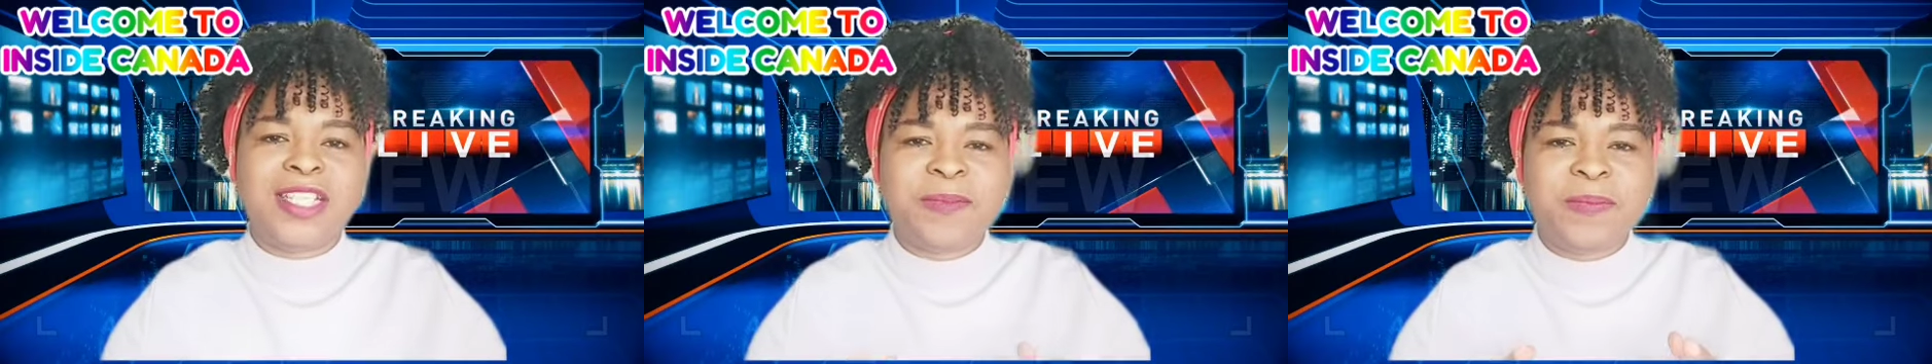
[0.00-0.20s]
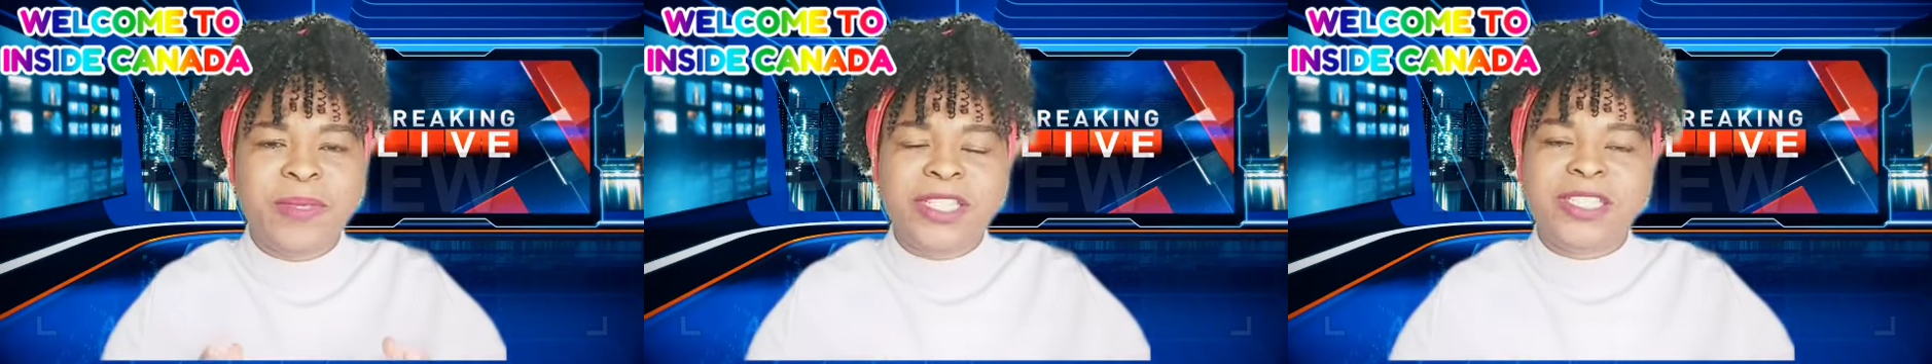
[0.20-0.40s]

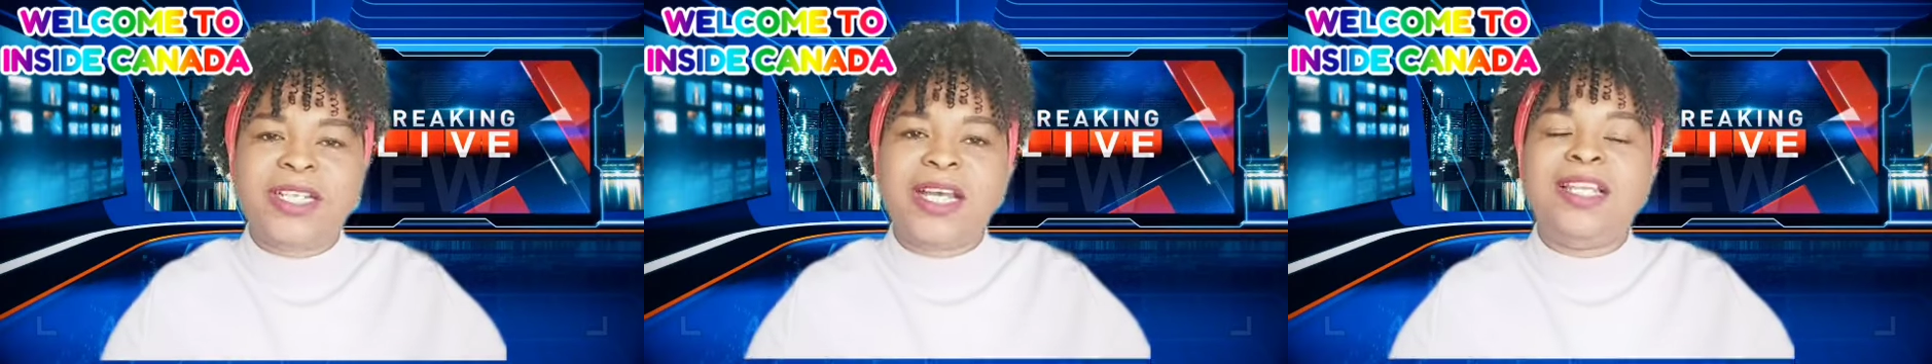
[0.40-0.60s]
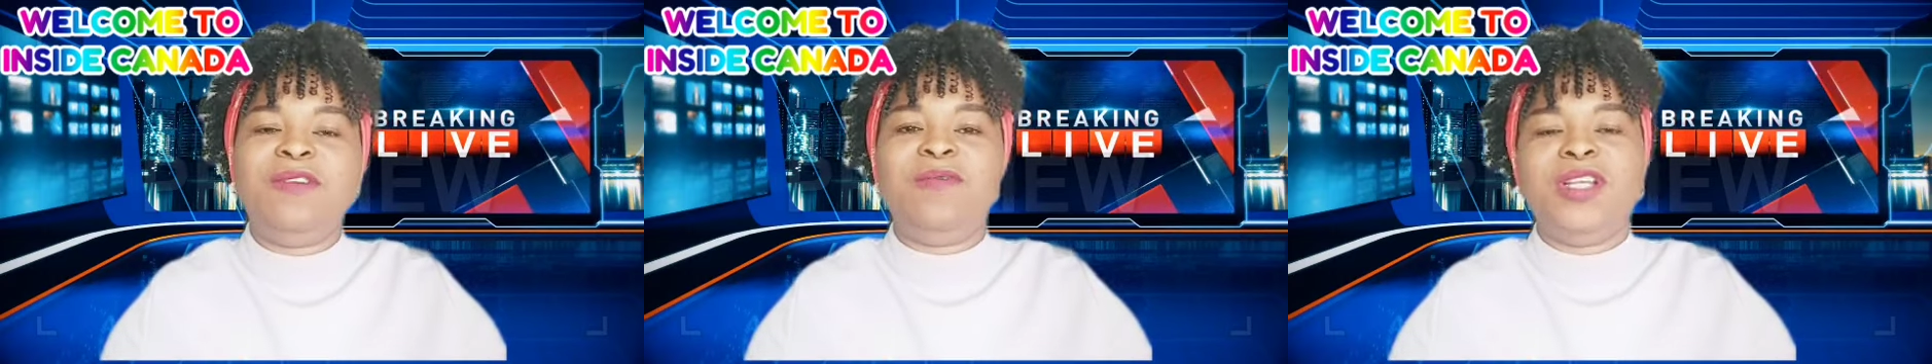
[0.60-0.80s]

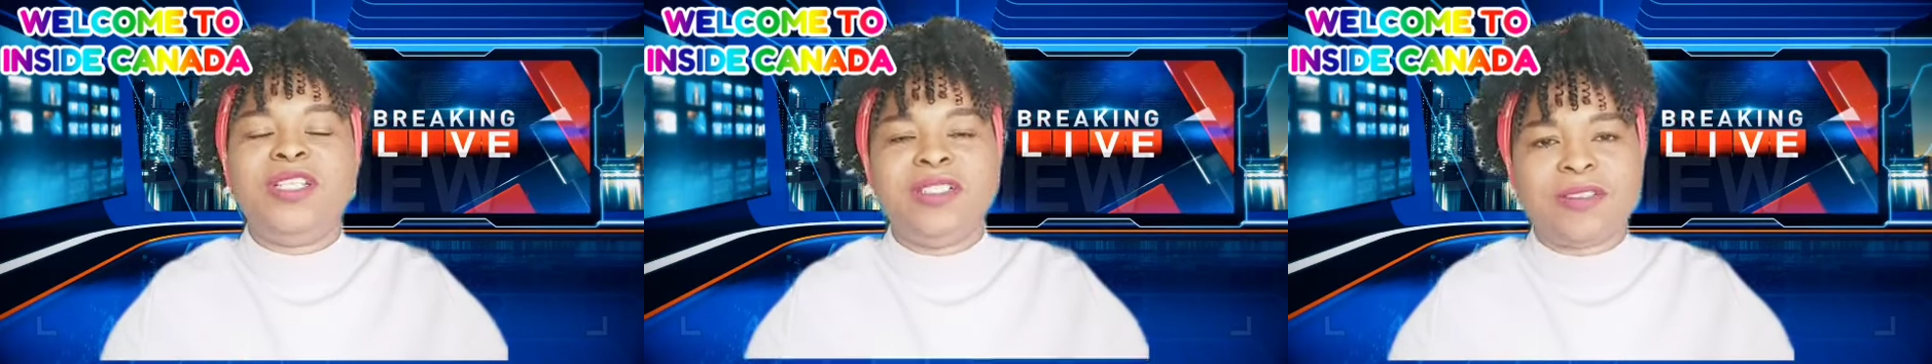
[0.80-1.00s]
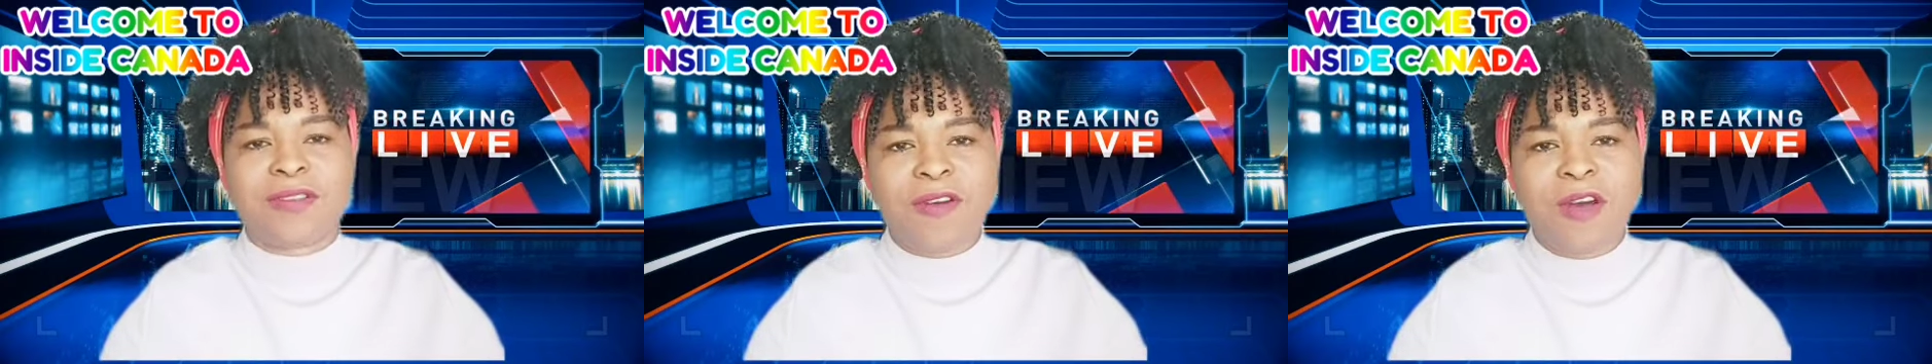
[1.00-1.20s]
especially
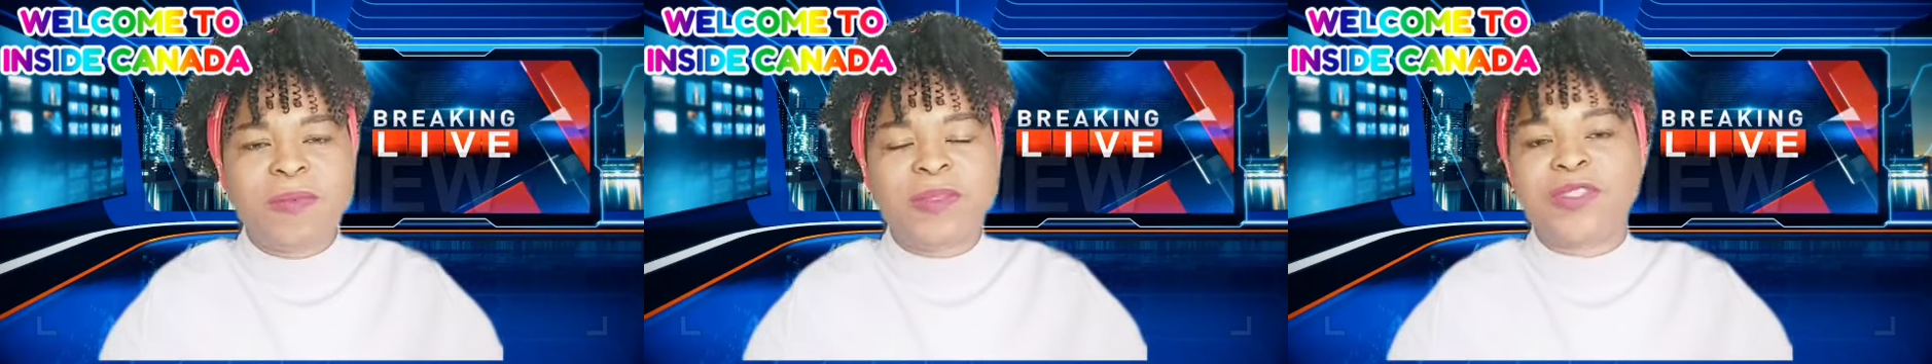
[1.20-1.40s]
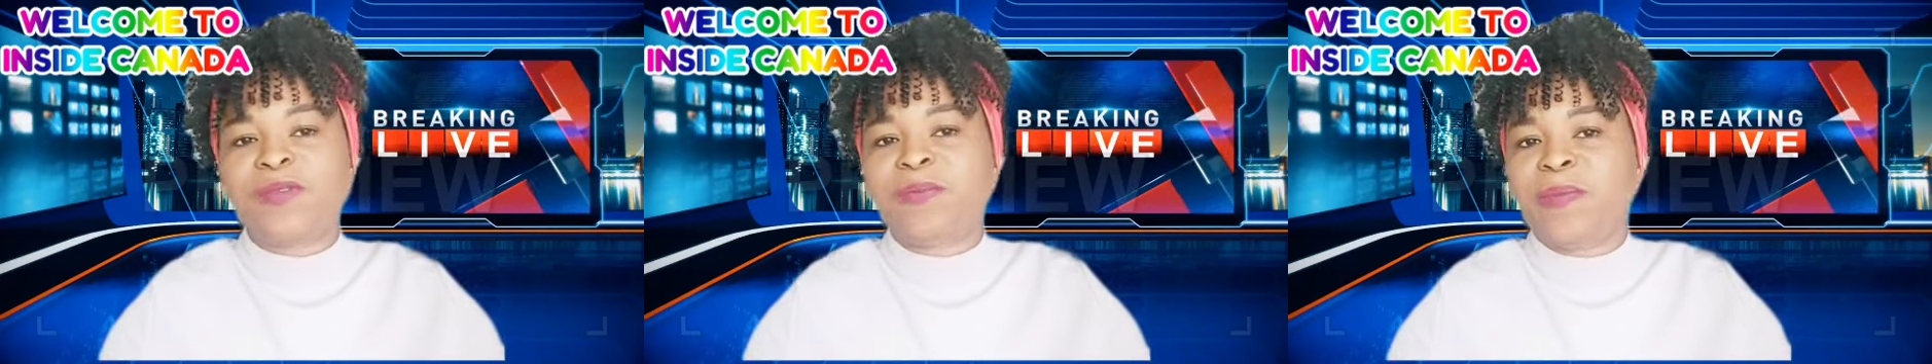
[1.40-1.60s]
when it
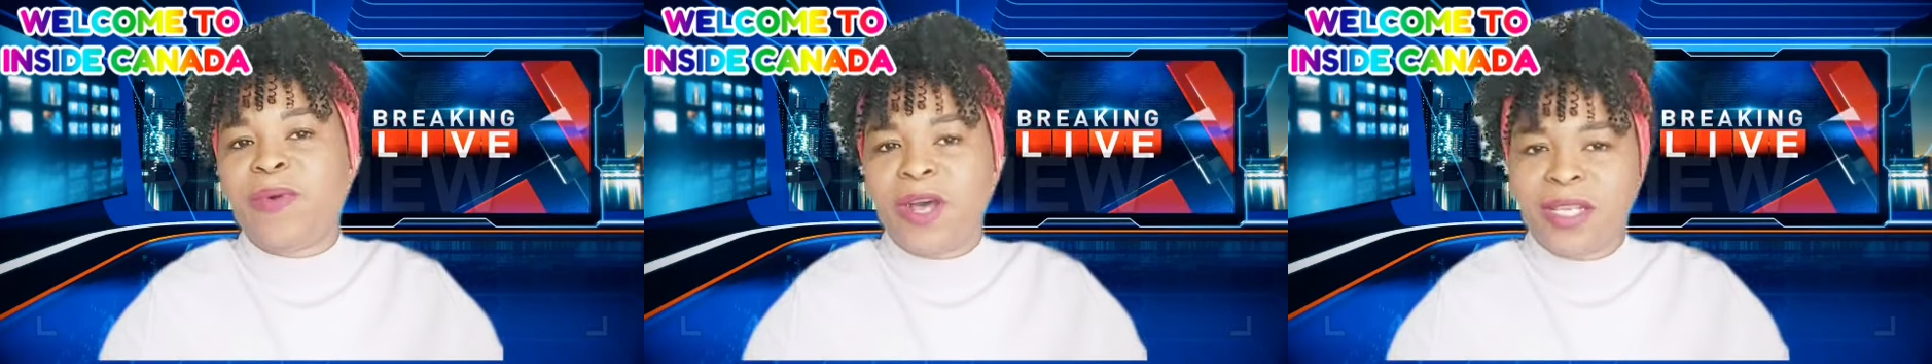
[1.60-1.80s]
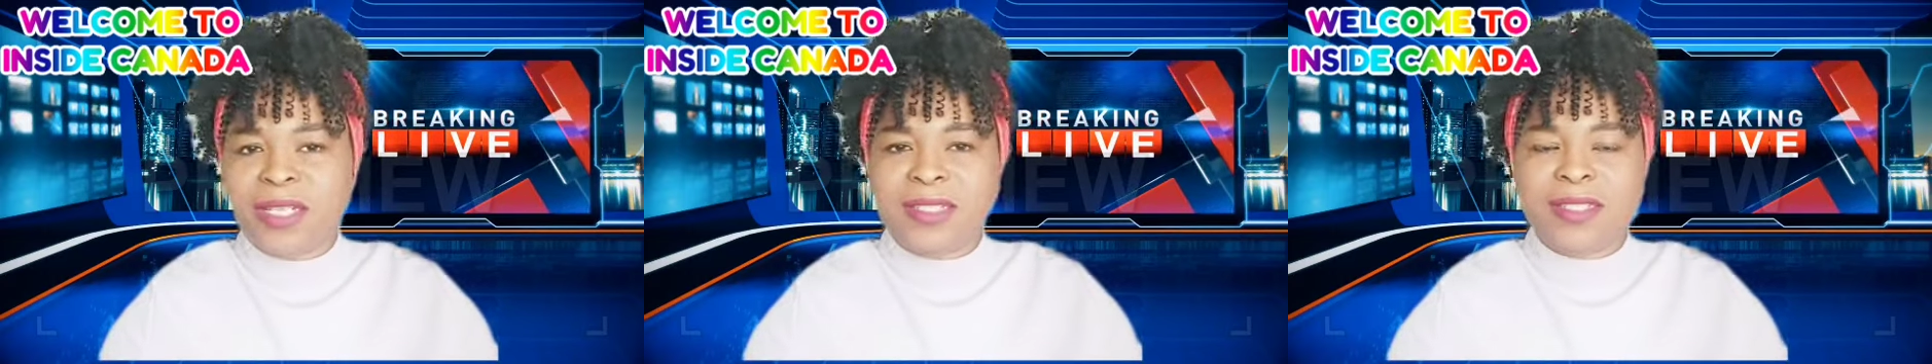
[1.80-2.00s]
comes to
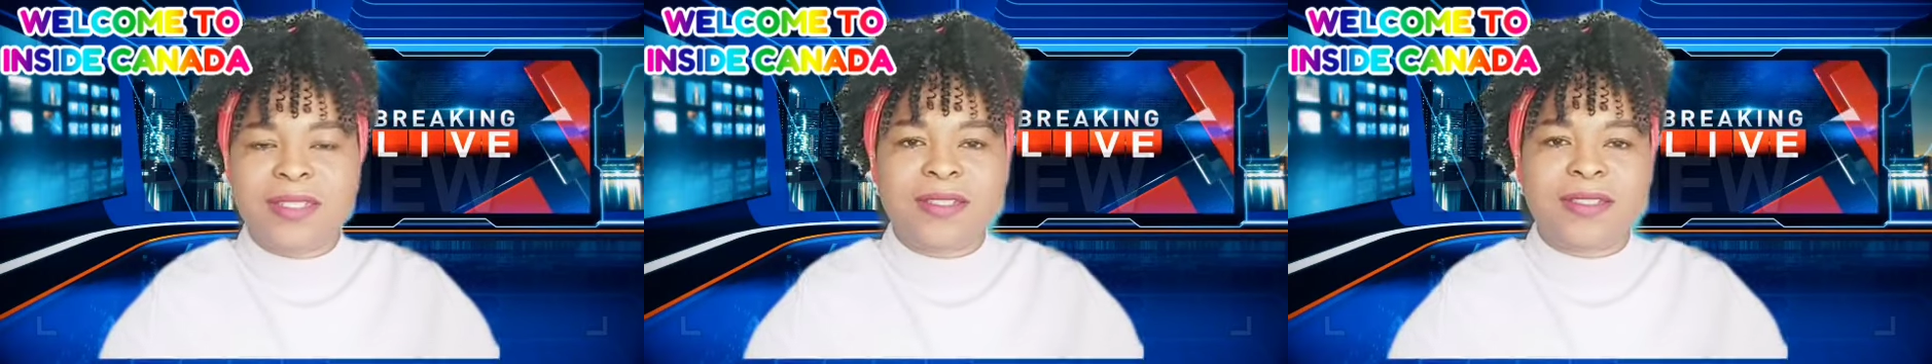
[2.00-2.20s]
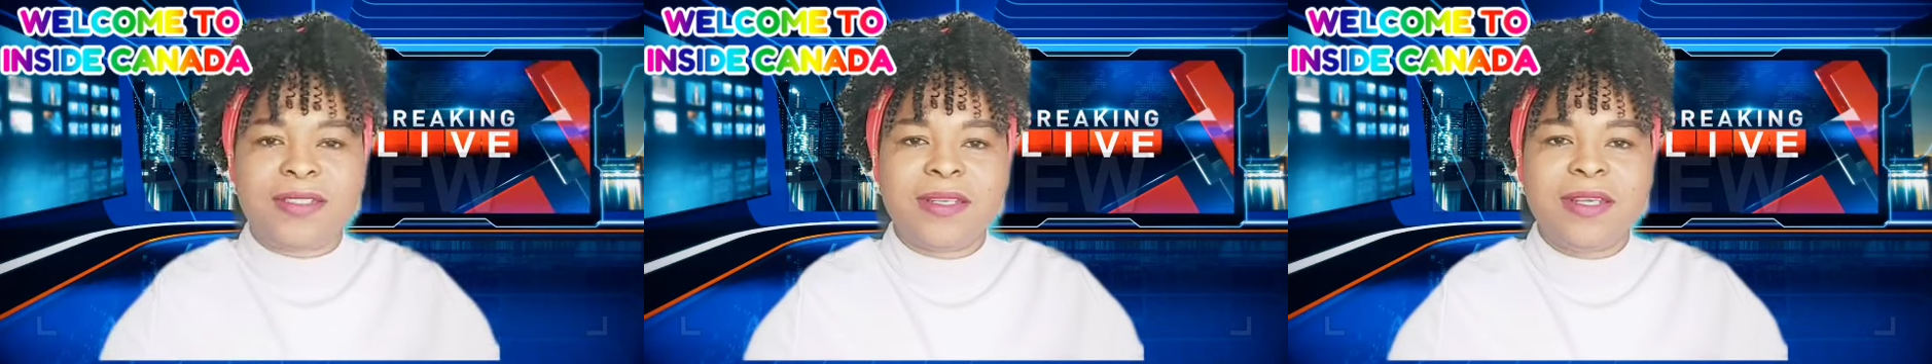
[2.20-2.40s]

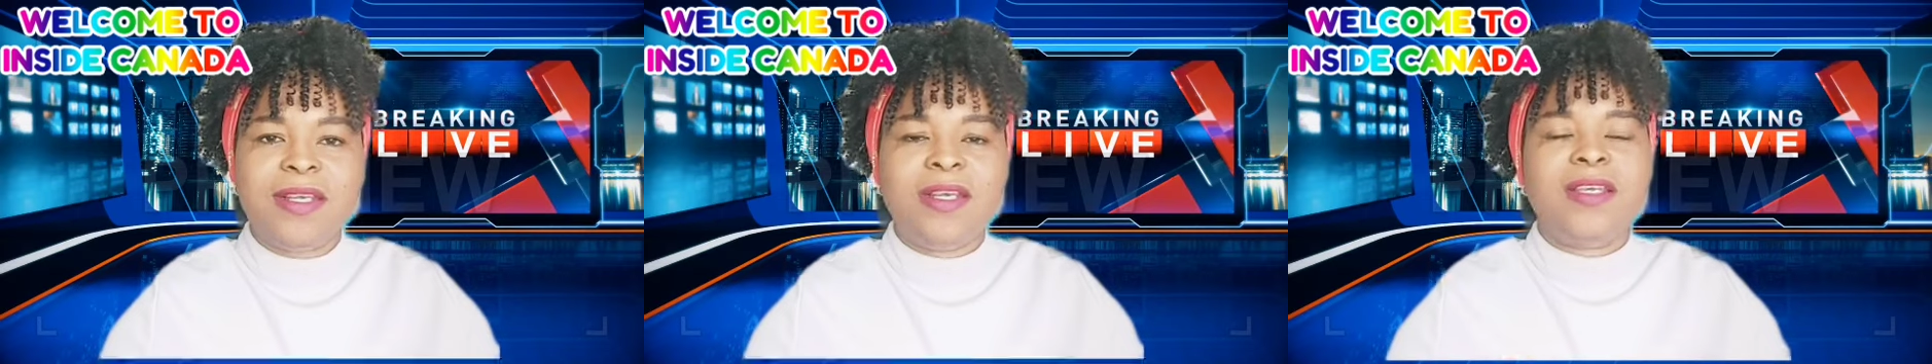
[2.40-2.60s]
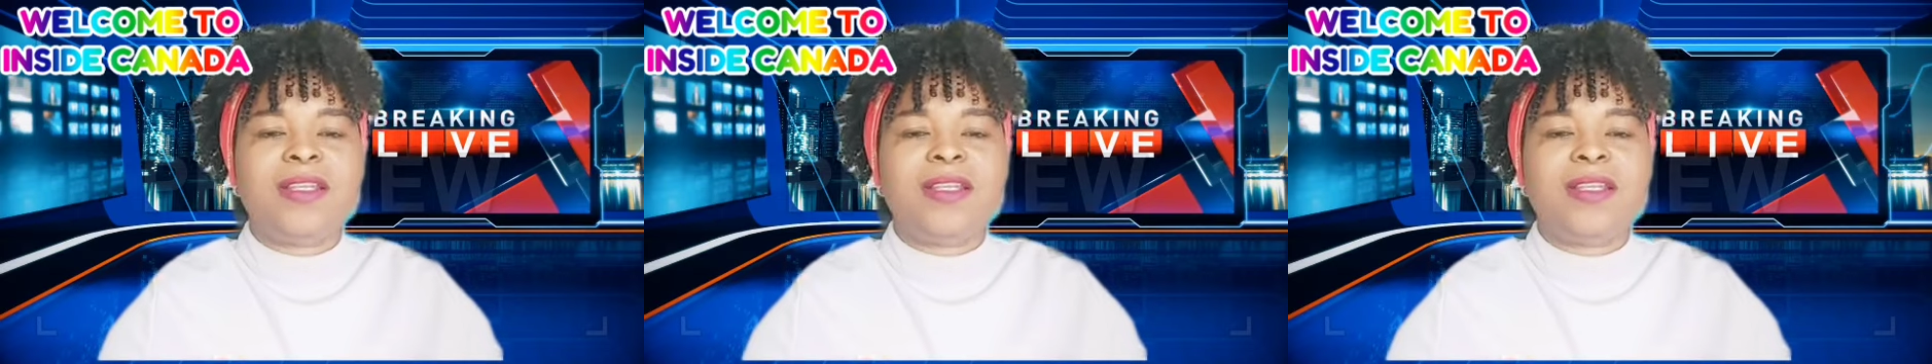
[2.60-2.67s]
politics.